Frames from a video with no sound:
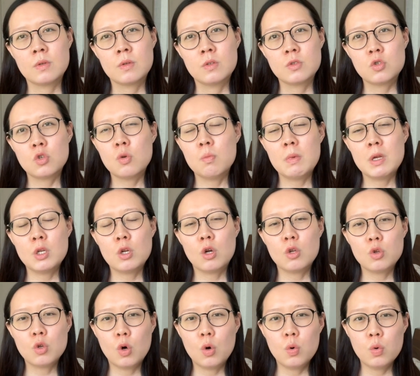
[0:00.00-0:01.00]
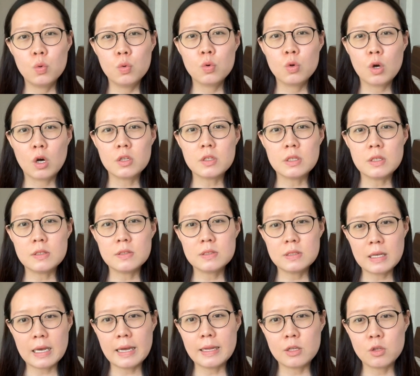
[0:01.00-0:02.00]
So you may not know who God
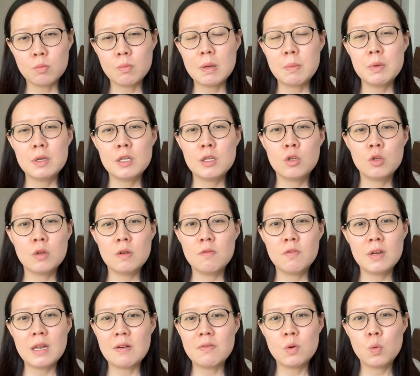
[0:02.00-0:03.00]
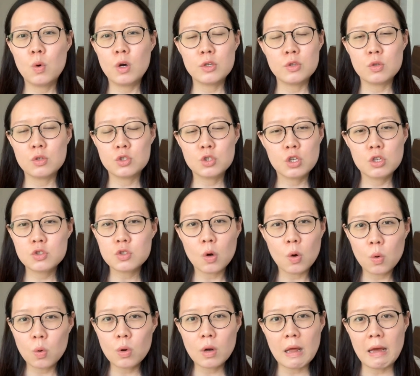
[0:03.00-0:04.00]
is yet, you maybe even haven't walked into church your
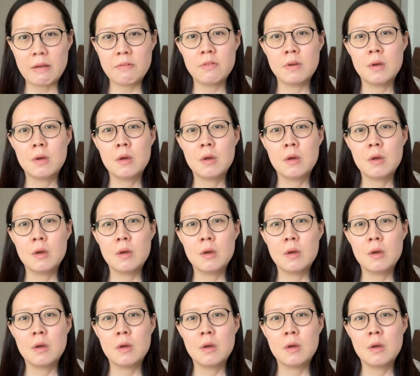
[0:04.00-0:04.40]
whole life,